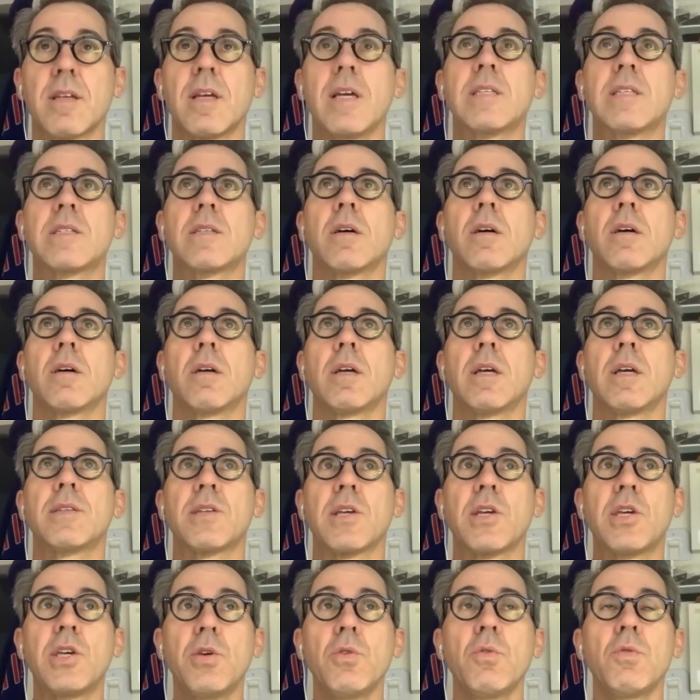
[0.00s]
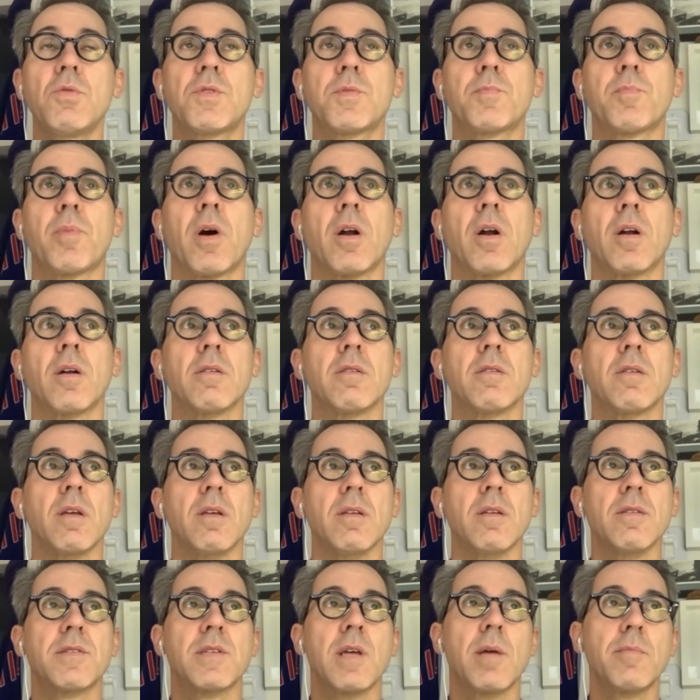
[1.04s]
It's a huge
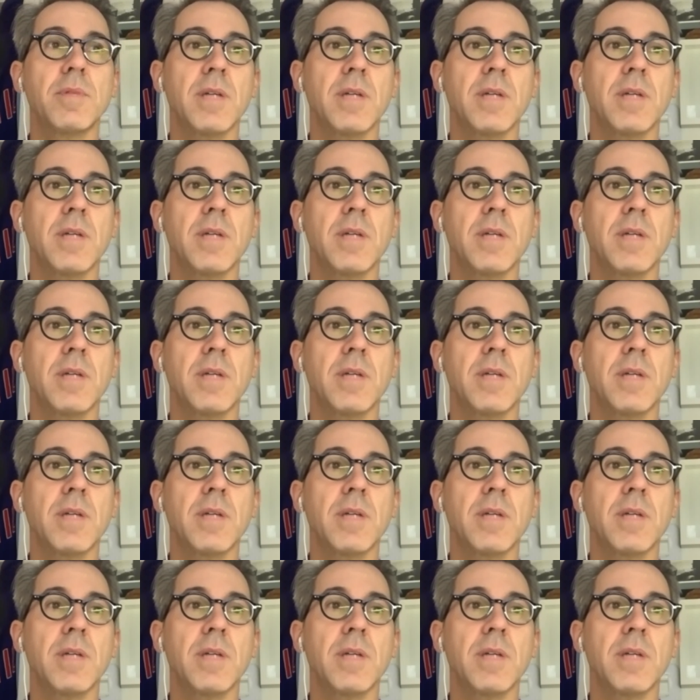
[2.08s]
part.